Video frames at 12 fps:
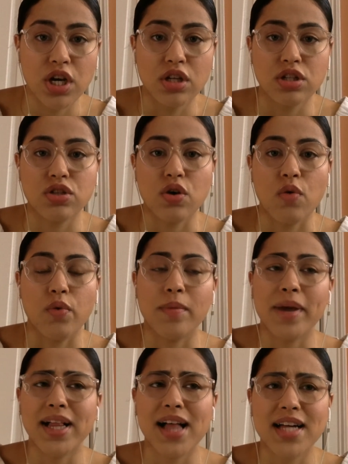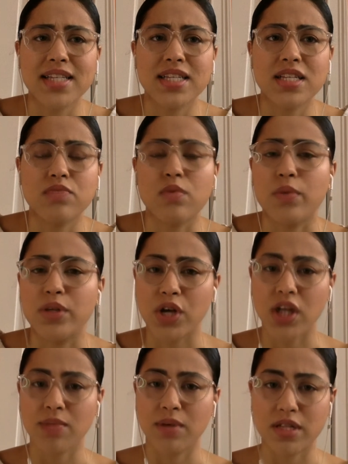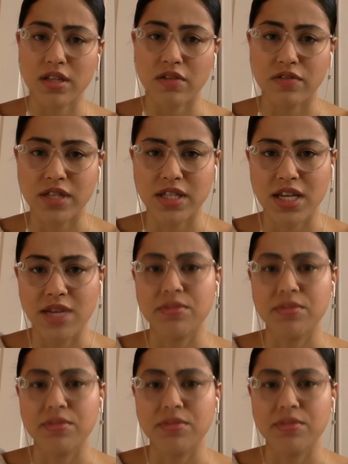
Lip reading: So in one of my classes, when we talked about self-esteem,